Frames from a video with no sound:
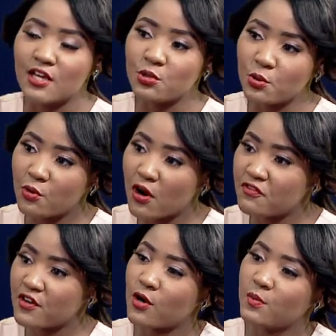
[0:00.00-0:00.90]
do you
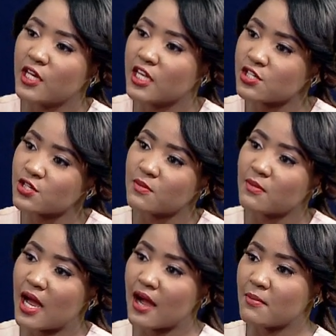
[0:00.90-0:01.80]
offer
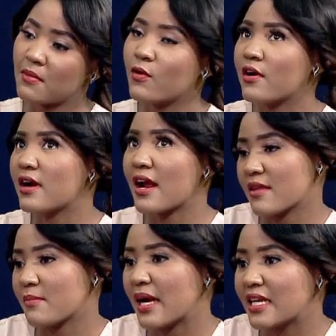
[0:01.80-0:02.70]
communication um, or
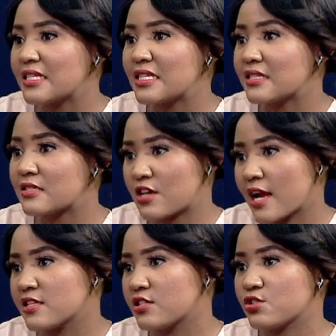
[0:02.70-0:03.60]
rather marketing
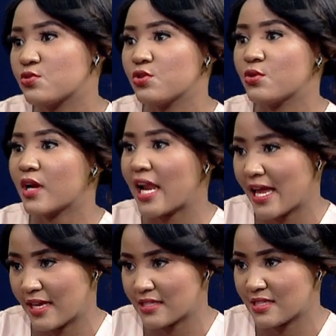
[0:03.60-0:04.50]
strategy to your
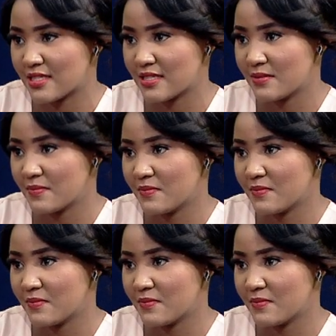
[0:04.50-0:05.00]
clients?